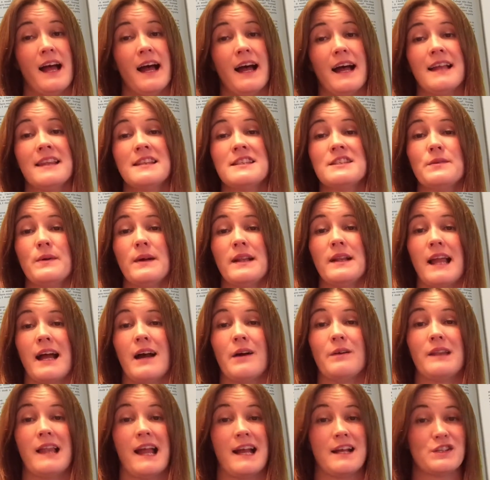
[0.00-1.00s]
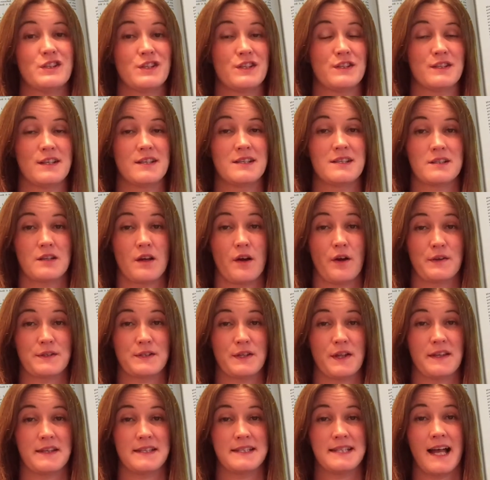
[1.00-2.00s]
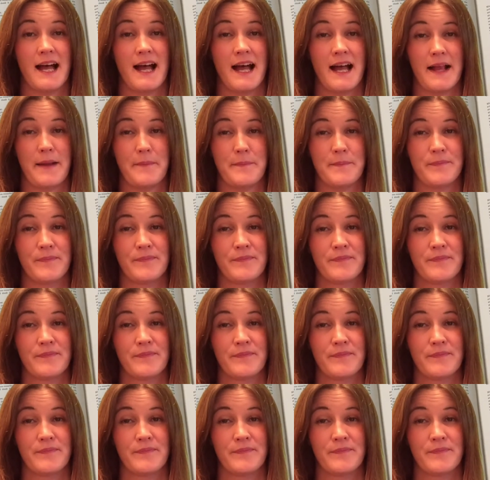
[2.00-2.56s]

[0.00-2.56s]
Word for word: and to allow lectures to start on time.